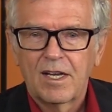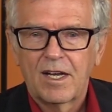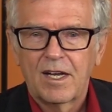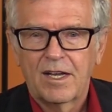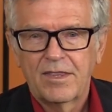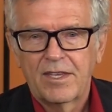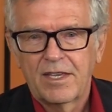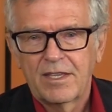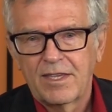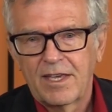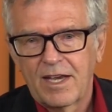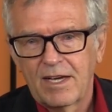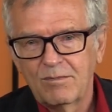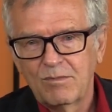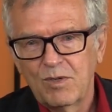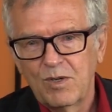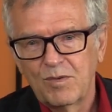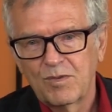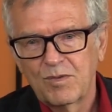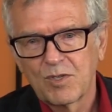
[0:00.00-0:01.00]
And then that
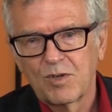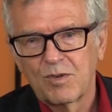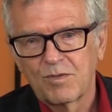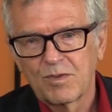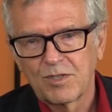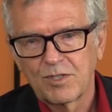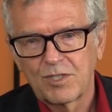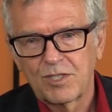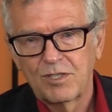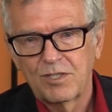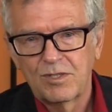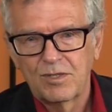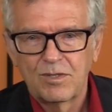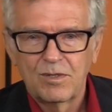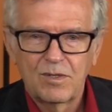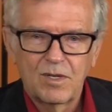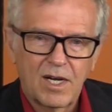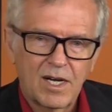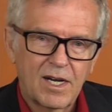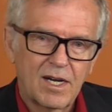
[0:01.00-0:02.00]
moves over
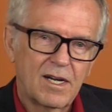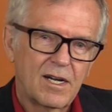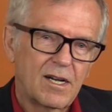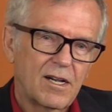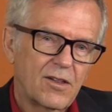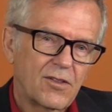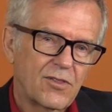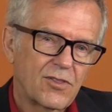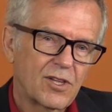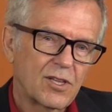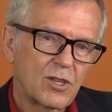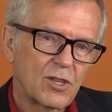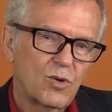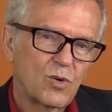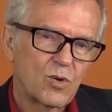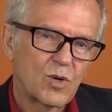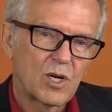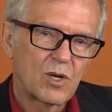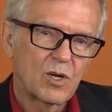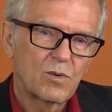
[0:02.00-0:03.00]
to the
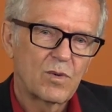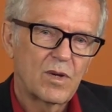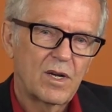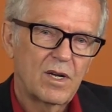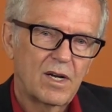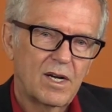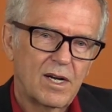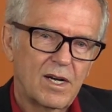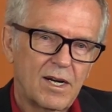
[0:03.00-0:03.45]
lower